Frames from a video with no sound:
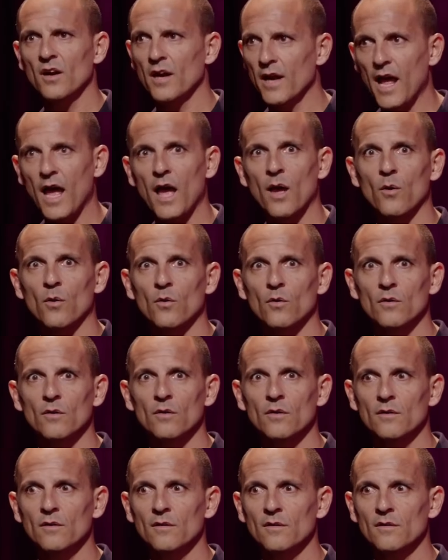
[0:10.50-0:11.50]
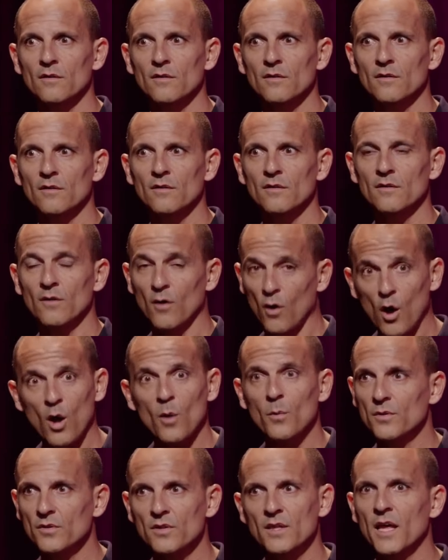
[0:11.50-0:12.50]
I know.
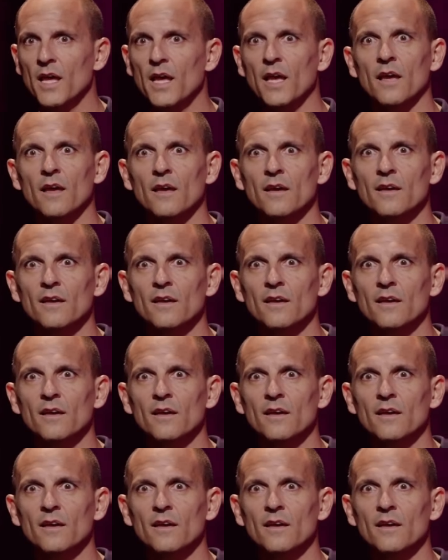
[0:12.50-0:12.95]
I was there.